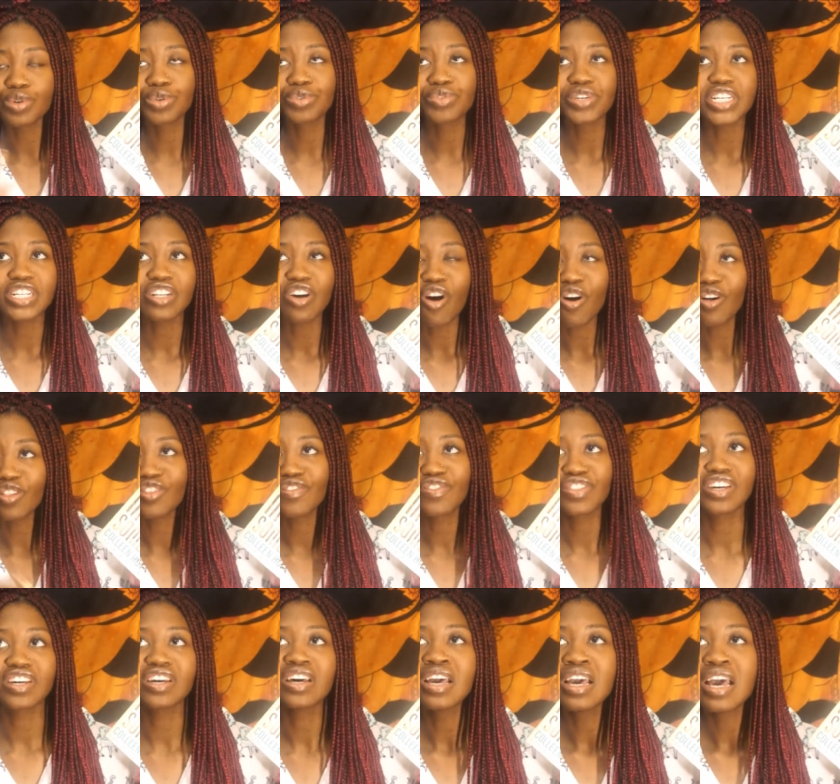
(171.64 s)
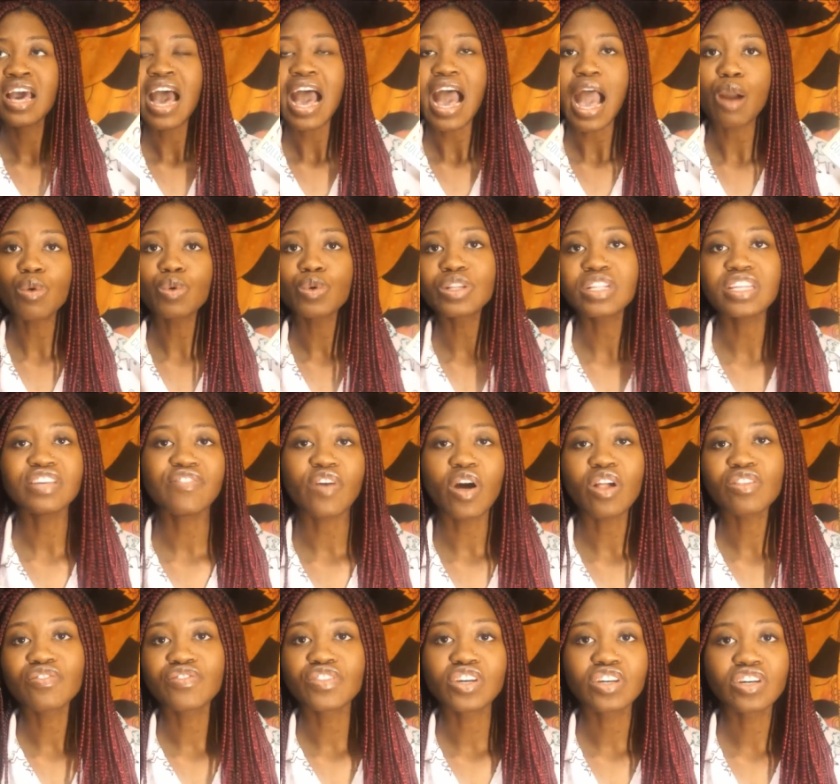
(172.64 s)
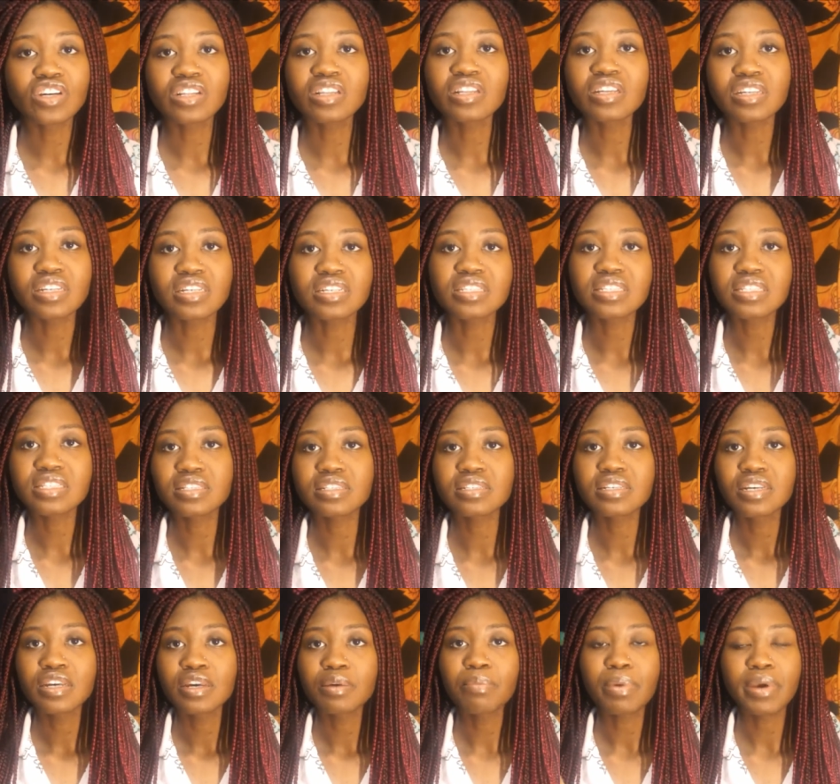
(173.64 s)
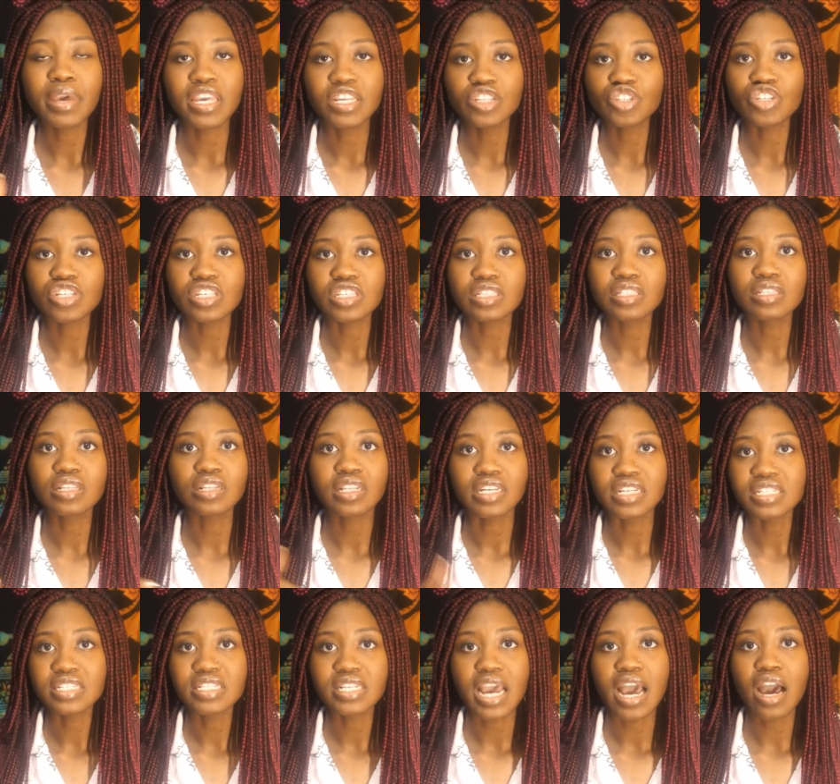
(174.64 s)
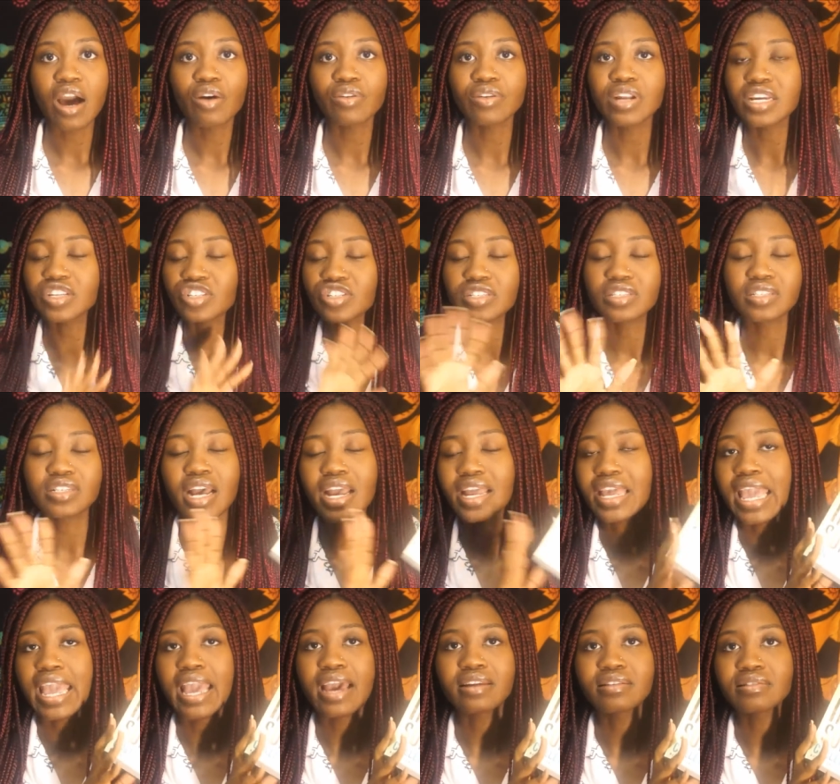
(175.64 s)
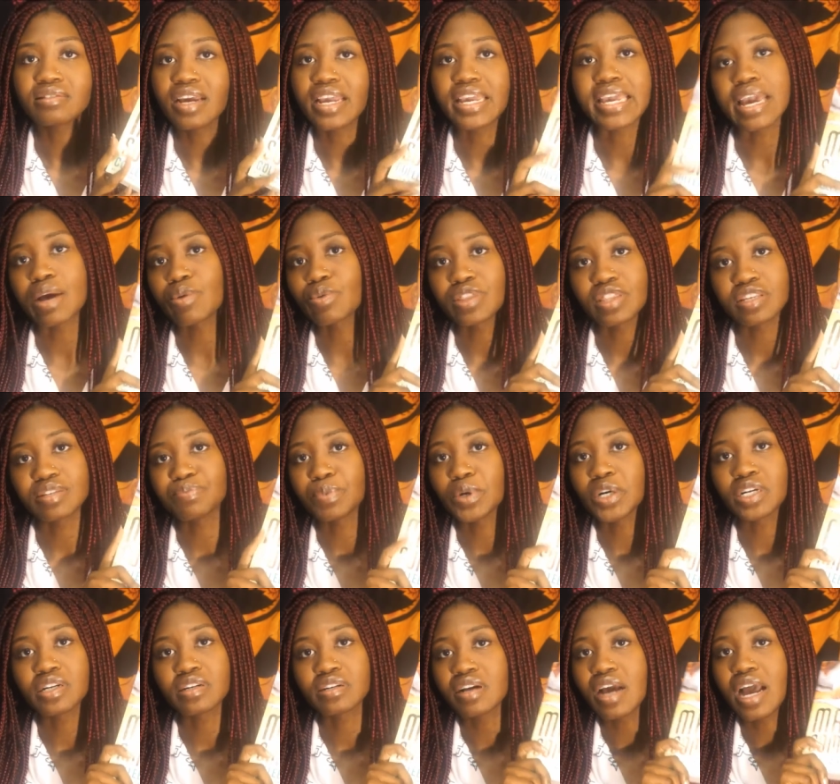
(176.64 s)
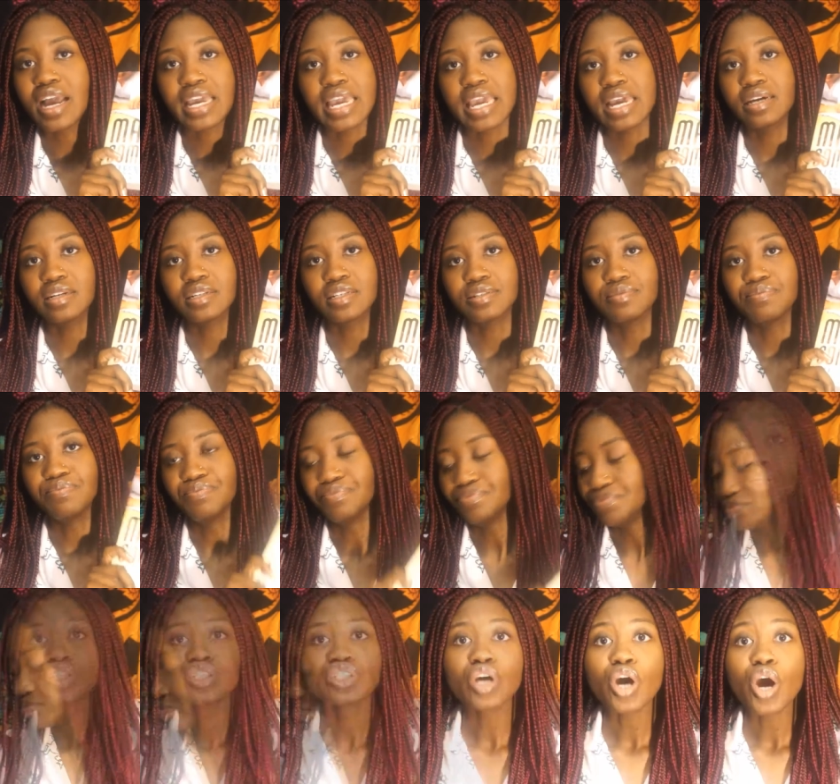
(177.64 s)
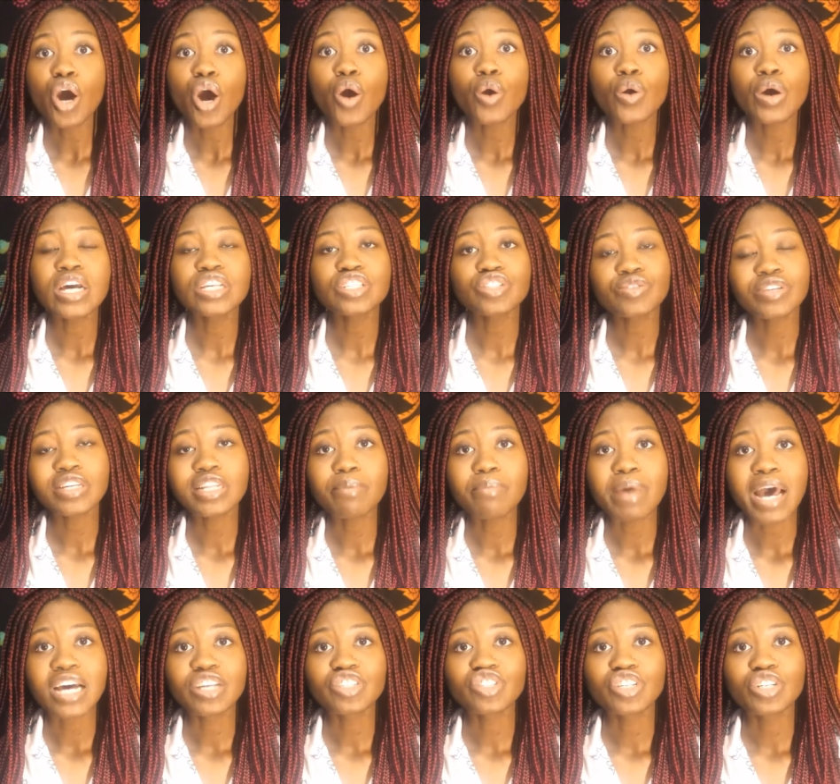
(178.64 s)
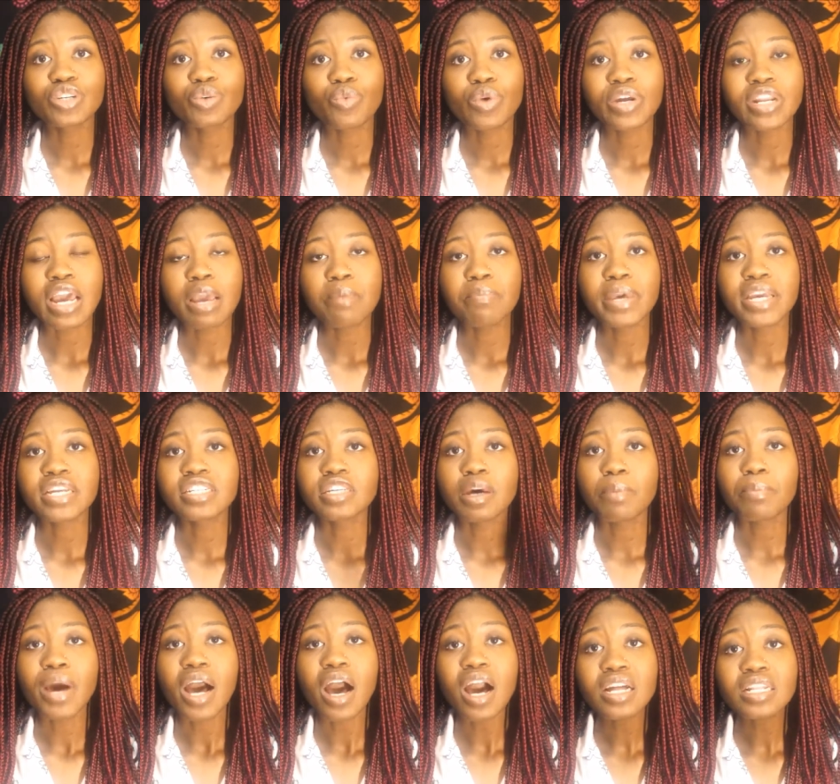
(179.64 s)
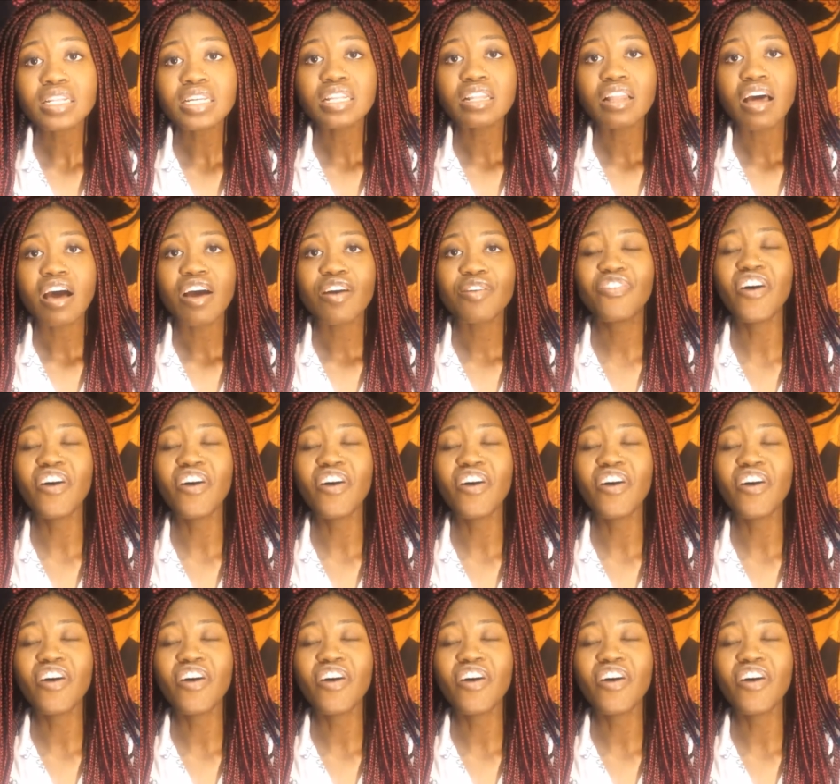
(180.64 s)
read all of the, I will leave all of the good links, pages linked down. I just, I can't. I can't with this book. I can't. So as you can imagine, when I picked up Ugly Love,